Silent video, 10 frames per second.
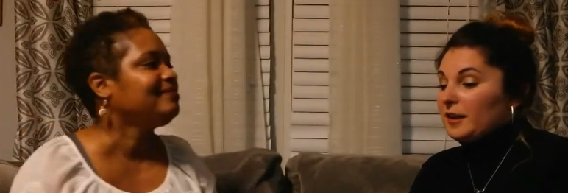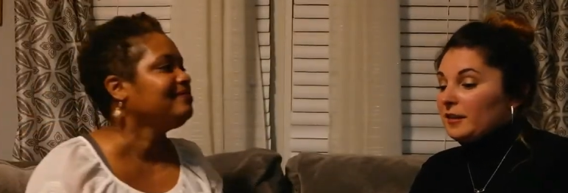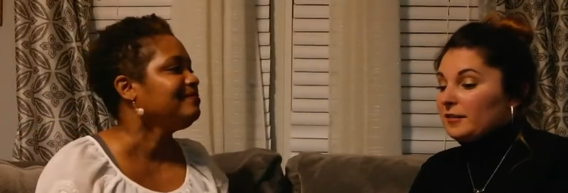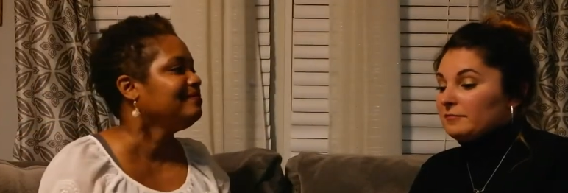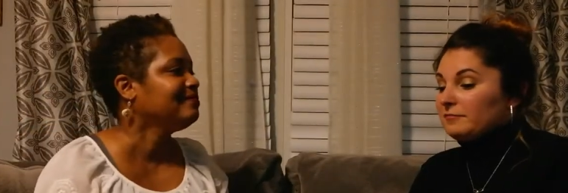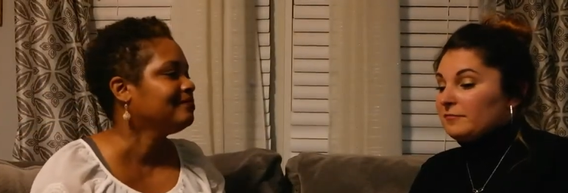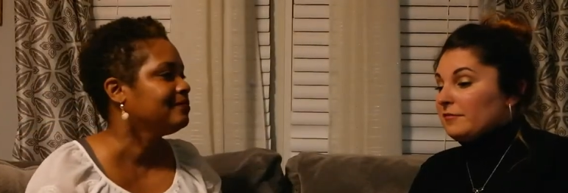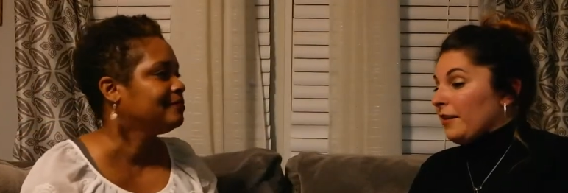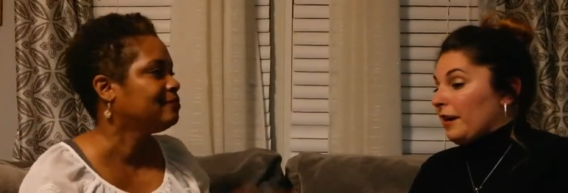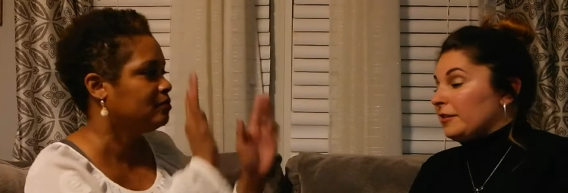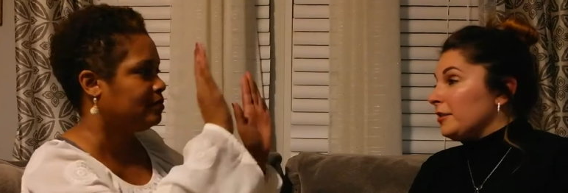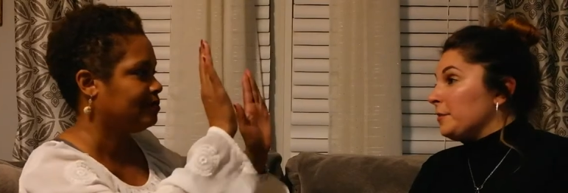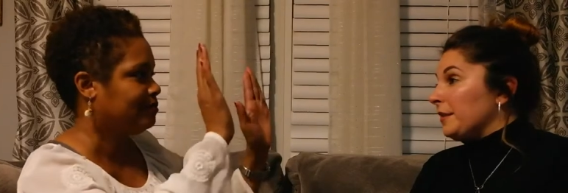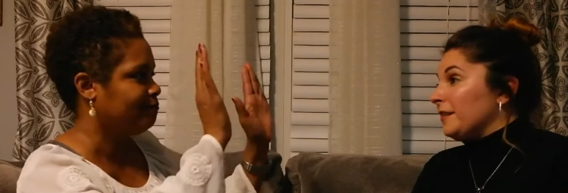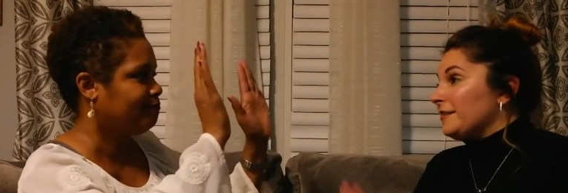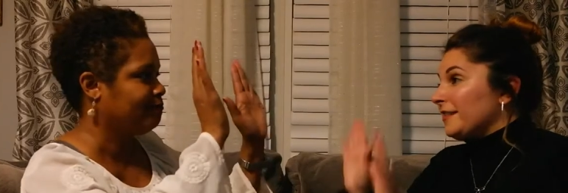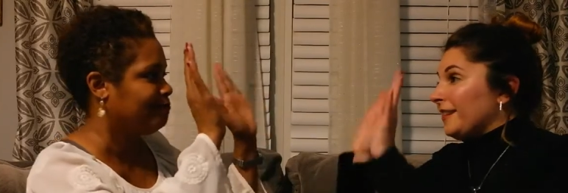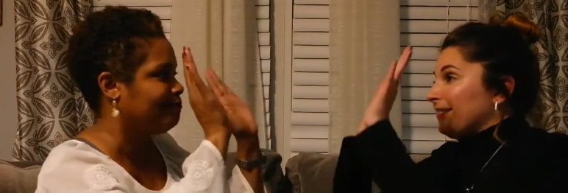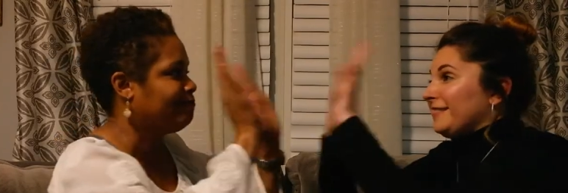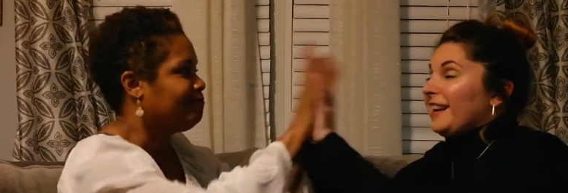Speaker 1: uh, found in the bins,
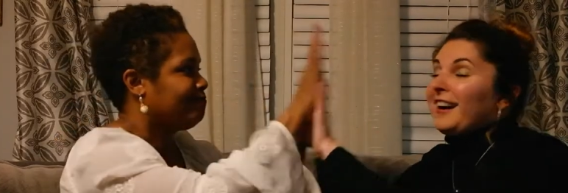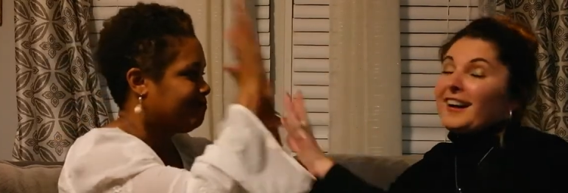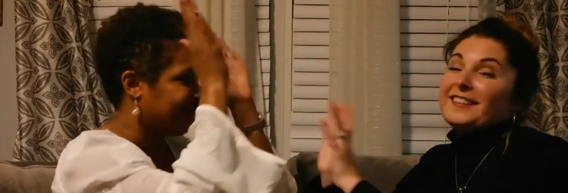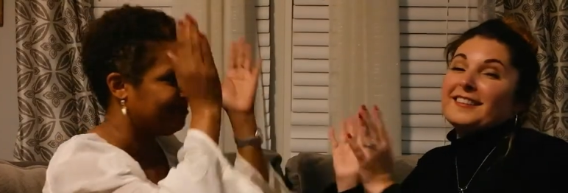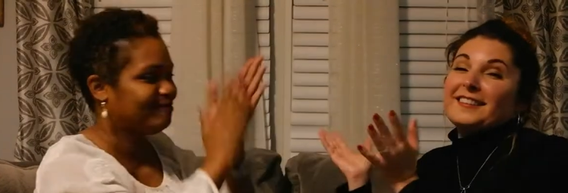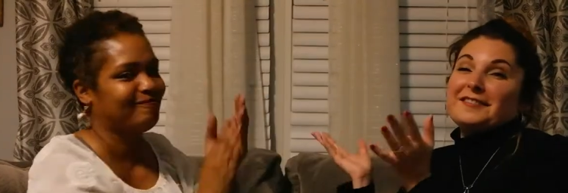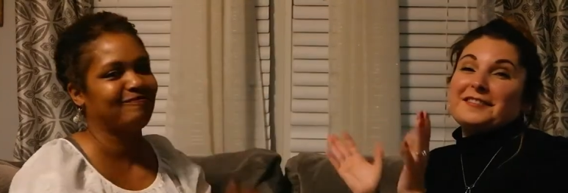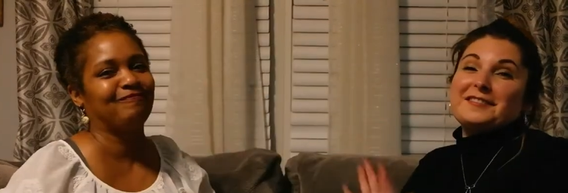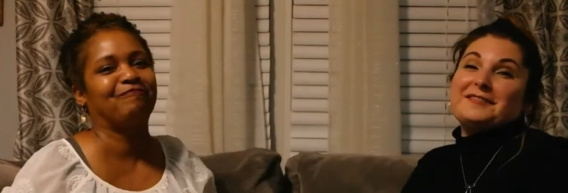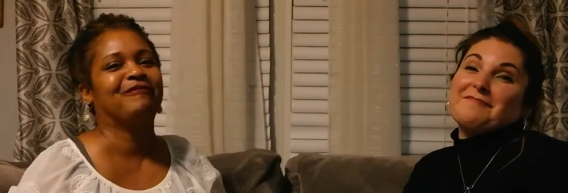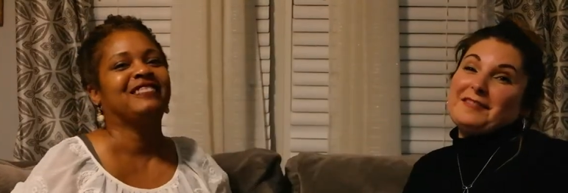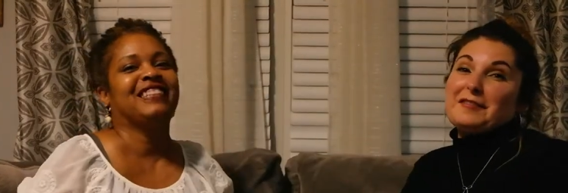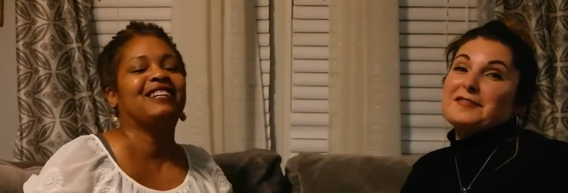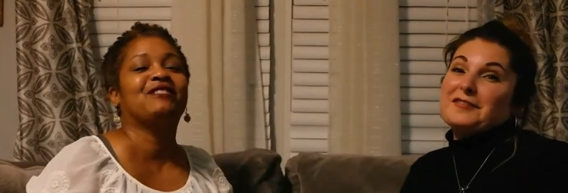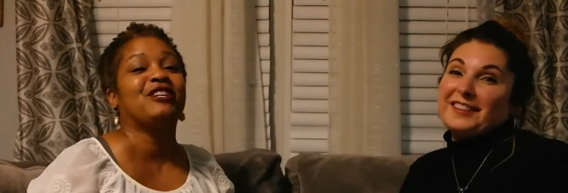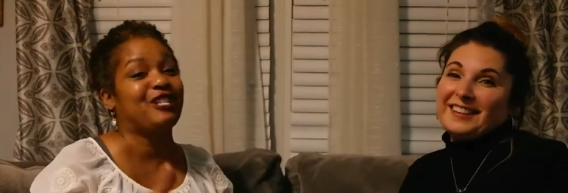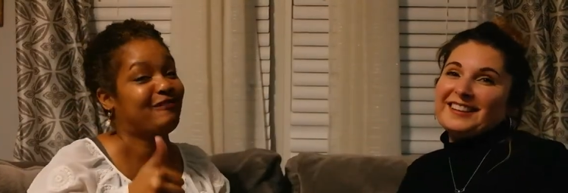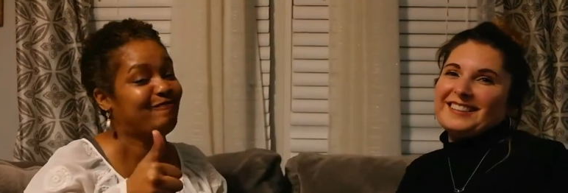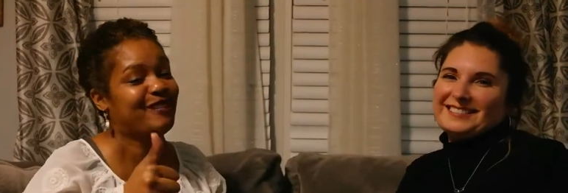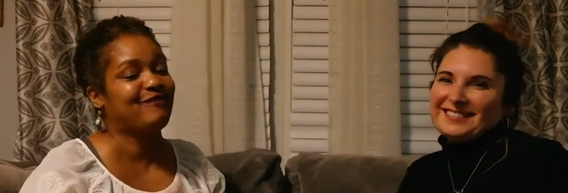and uh, I think it was it was,
Speaker 2: it was really
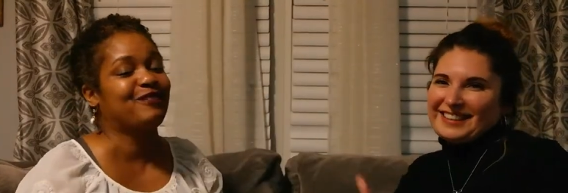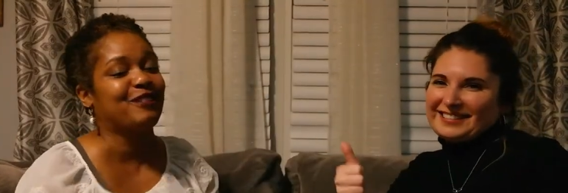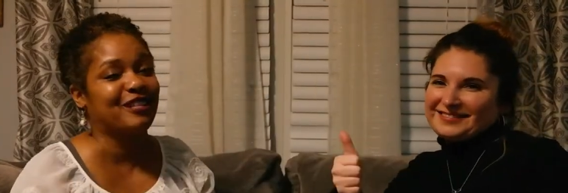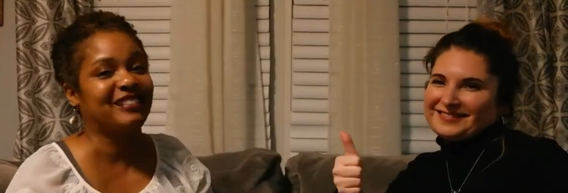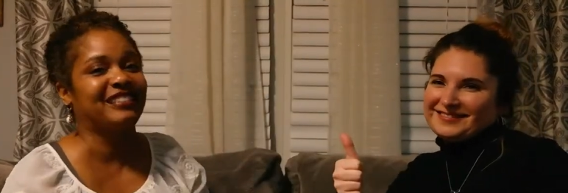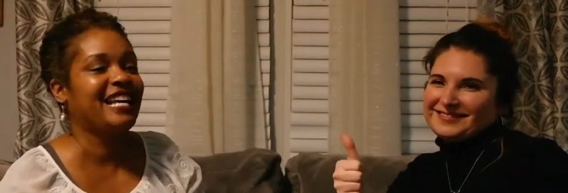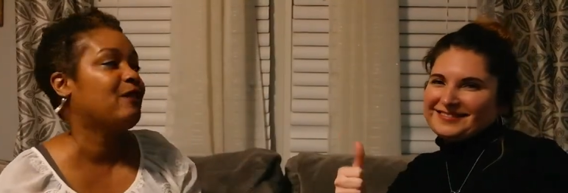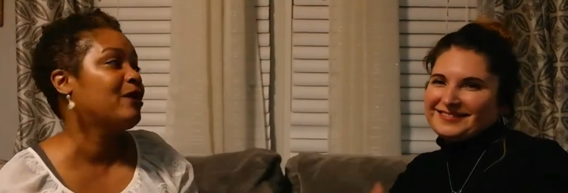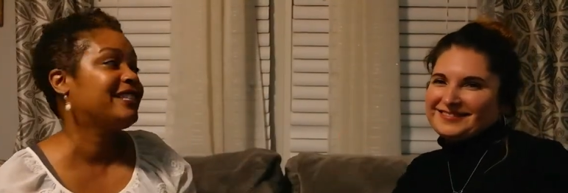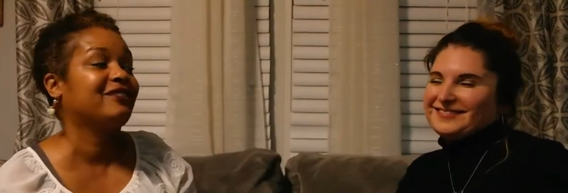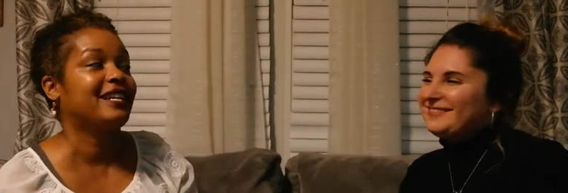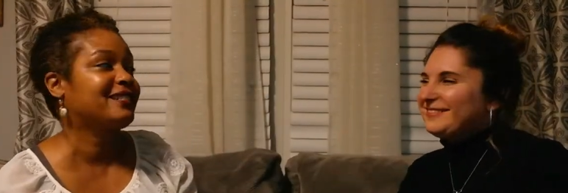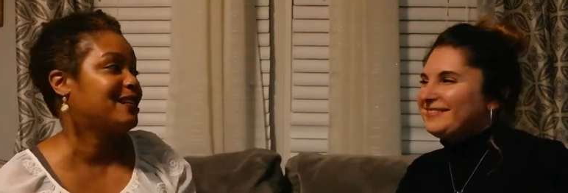good. good. It was yeah. good. Can't wait till next